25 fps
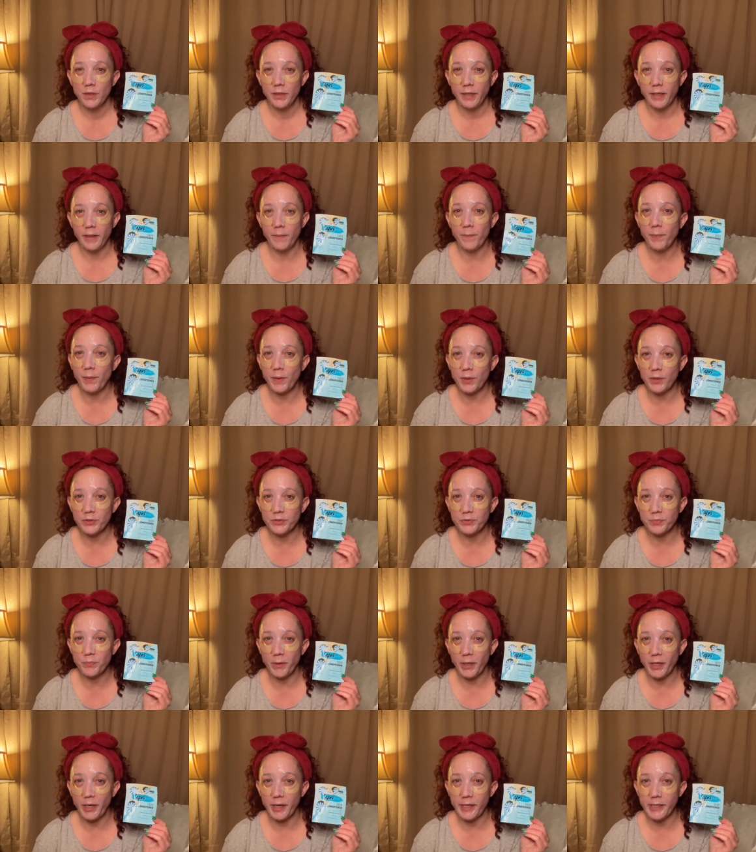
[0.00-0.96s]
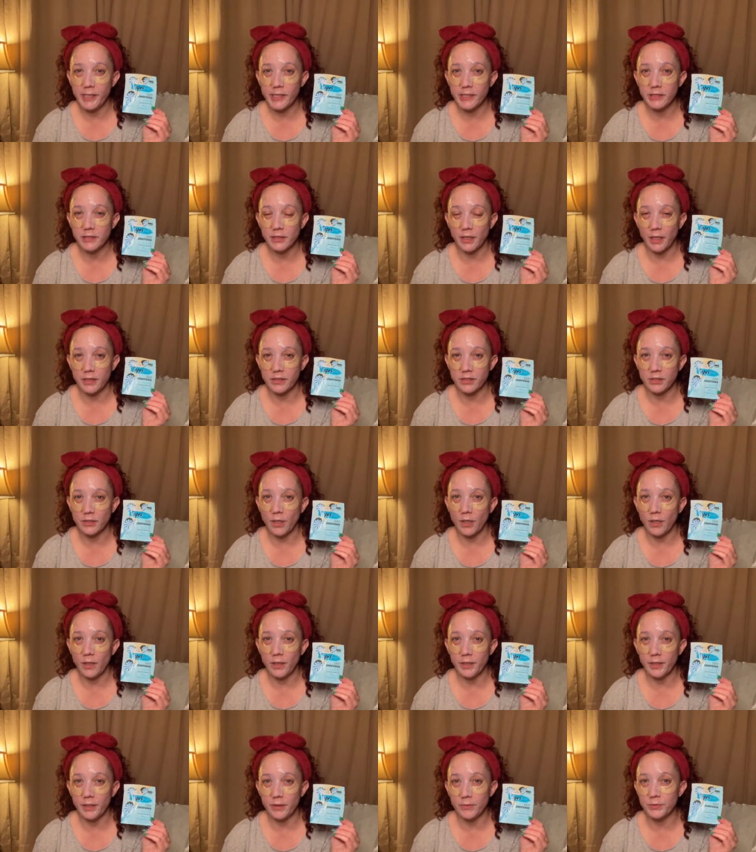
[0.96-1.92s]
Impulse buys. I
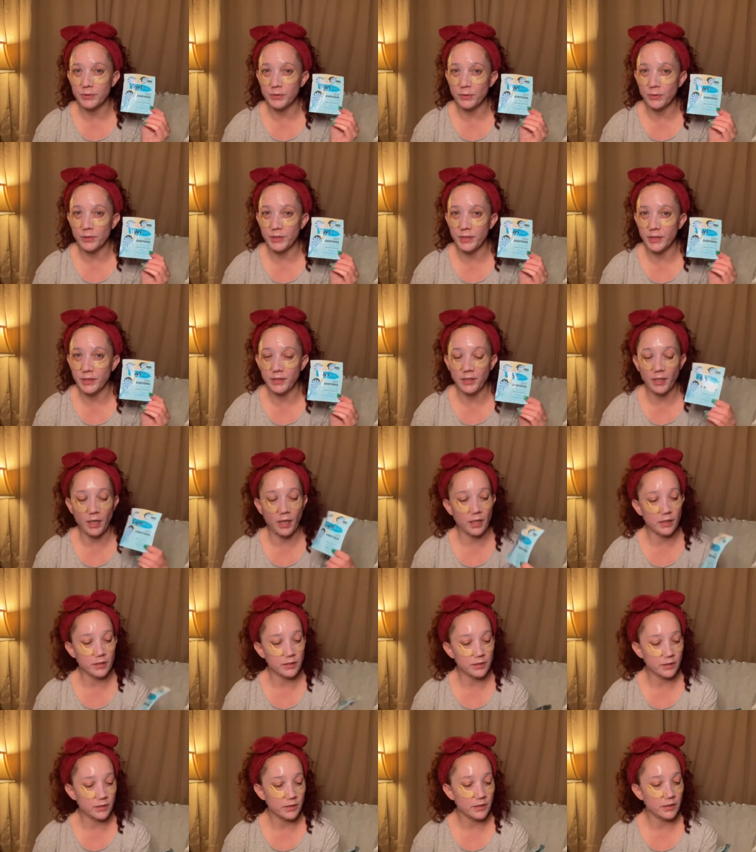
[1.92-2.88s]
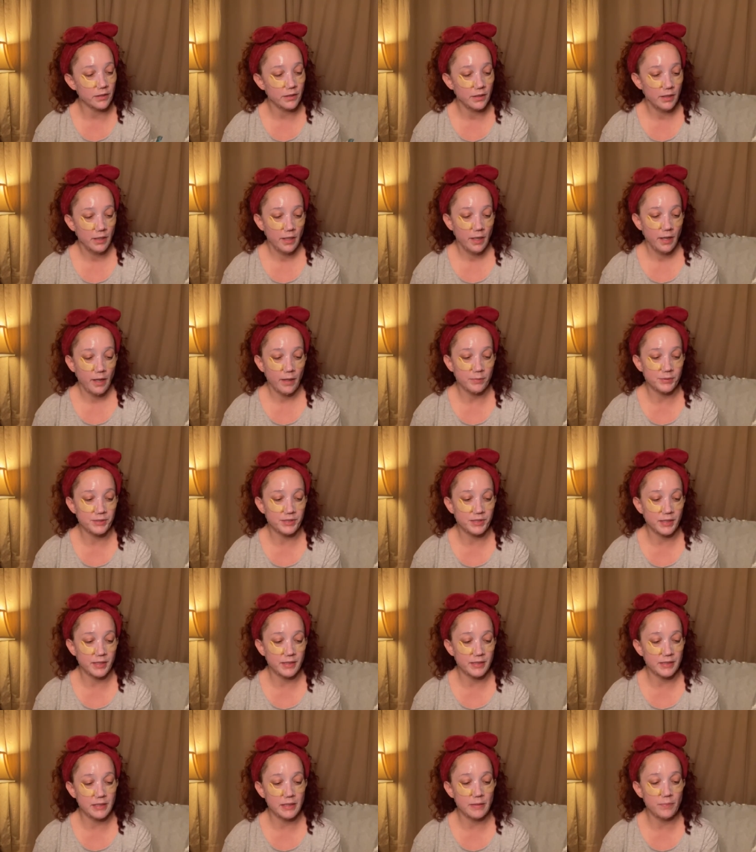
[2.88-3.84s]
saw it. It was only a dollar. I was
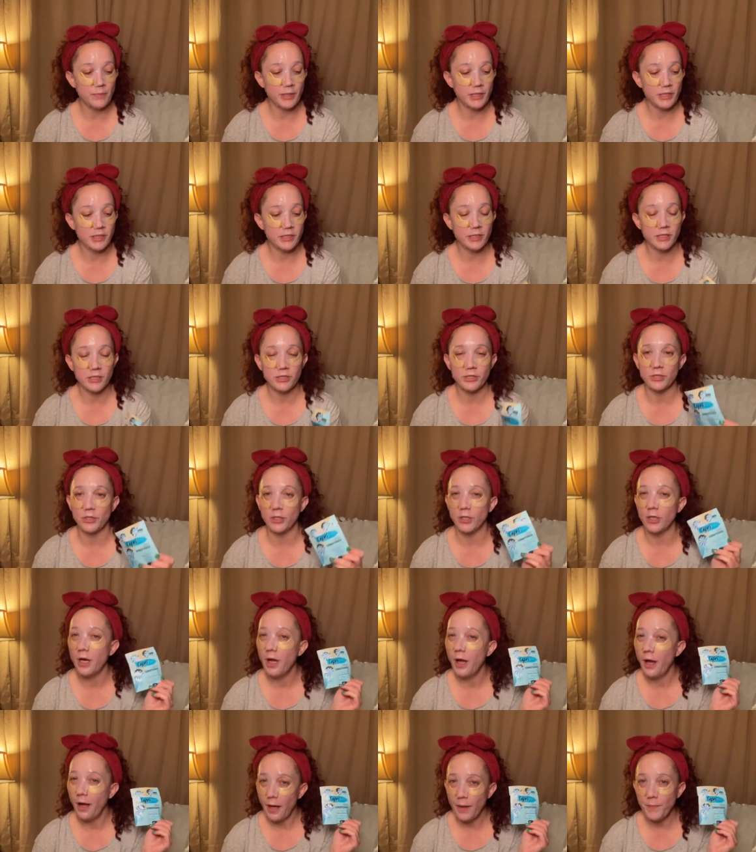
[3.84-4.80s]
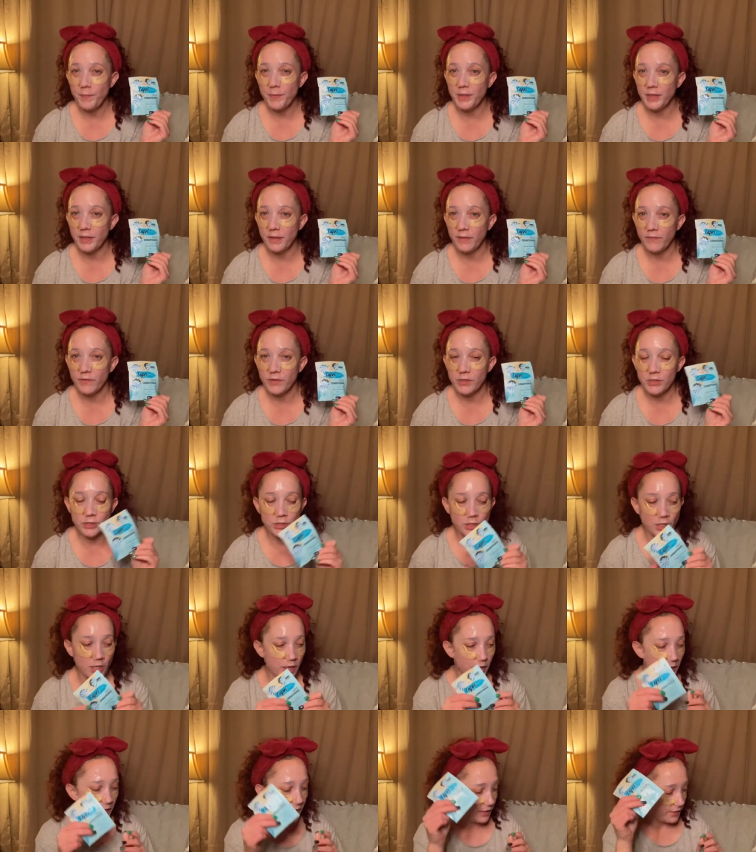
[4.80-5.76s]
like, deep conditioner. I'm going to give it a
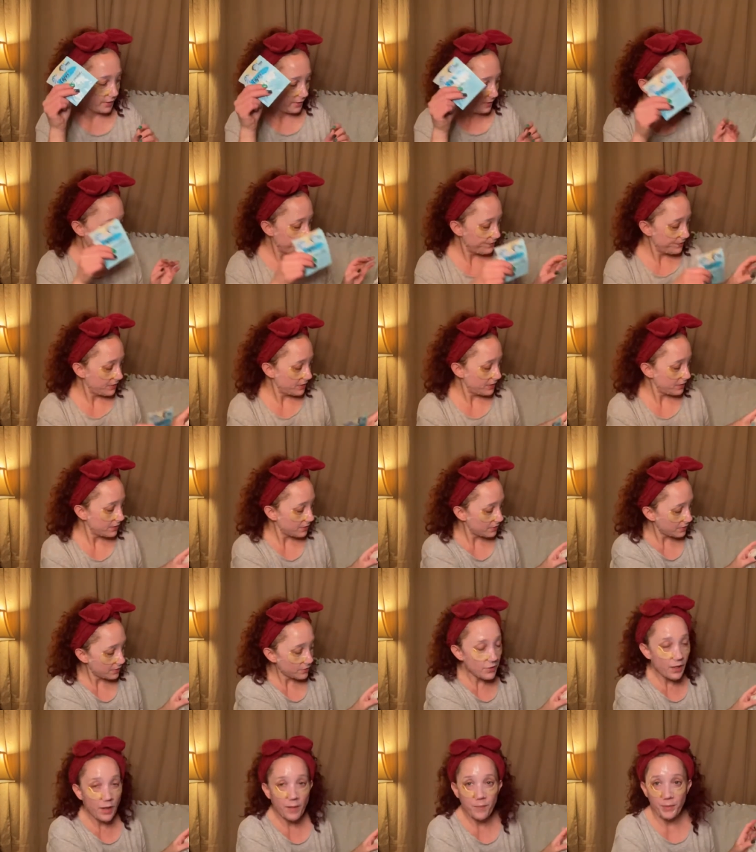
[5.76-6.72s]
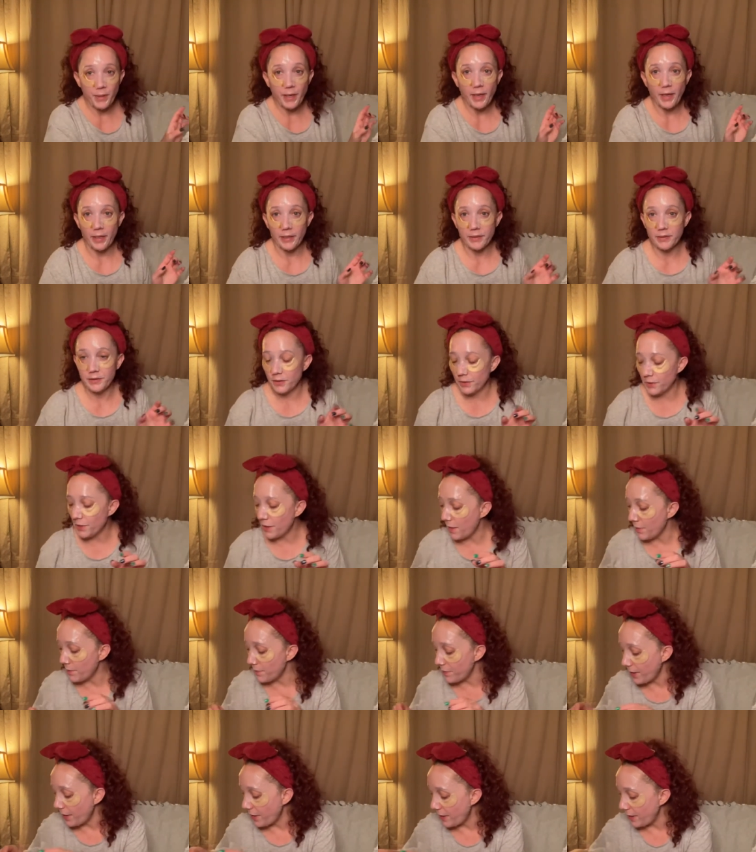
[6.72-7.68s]
try. They're not bad. They're
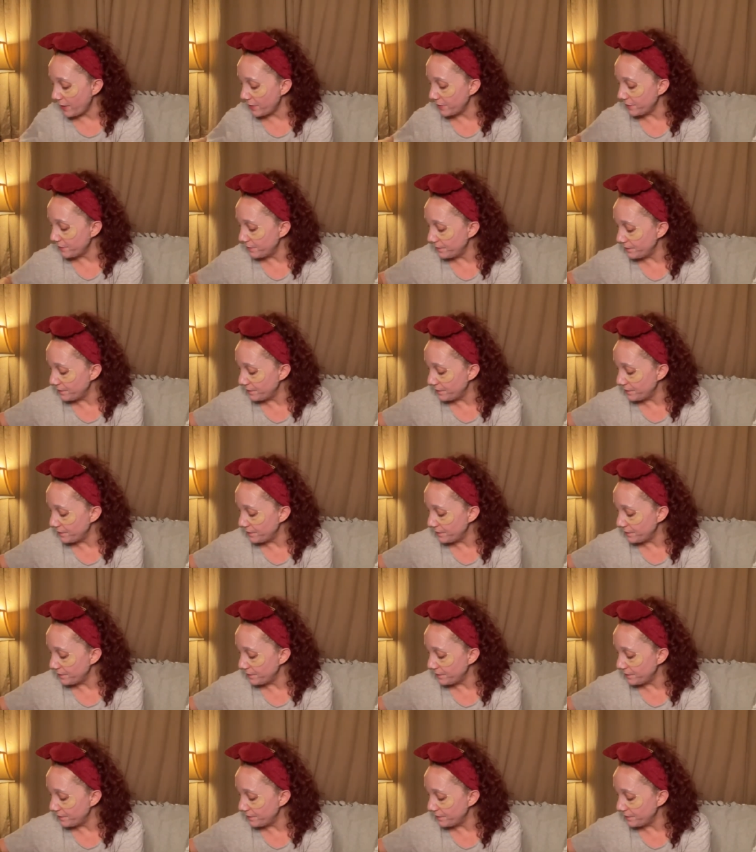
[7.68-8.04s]
not bad.